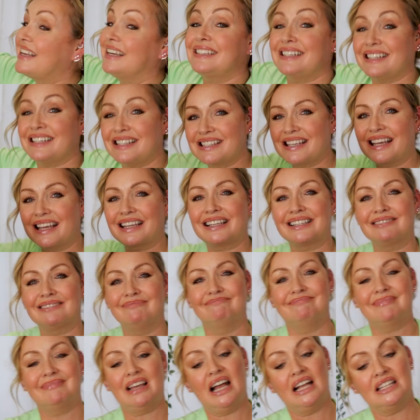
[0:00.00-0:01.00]
I did settle.
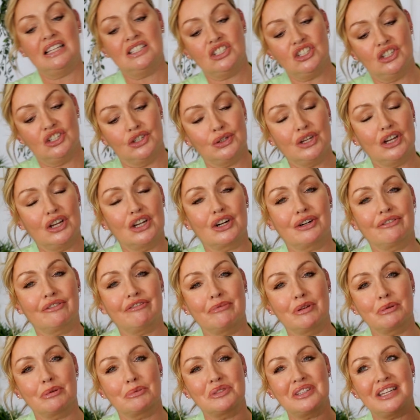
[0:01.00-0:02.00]
And you know, you learn
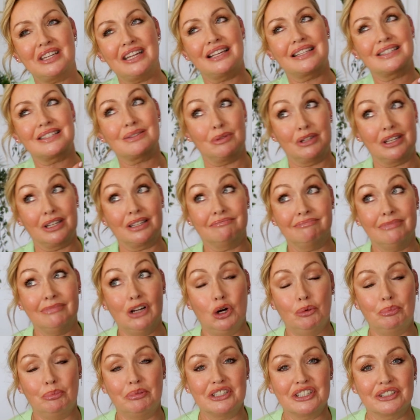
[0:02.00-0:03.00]
from your mistakes, well, you
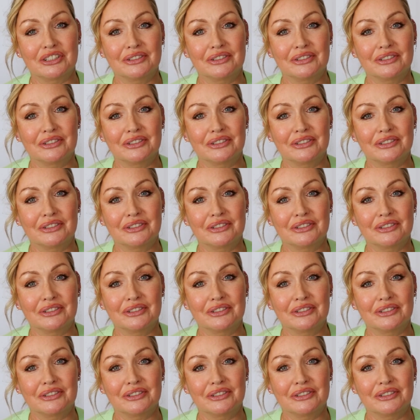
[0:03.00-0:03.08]
hope you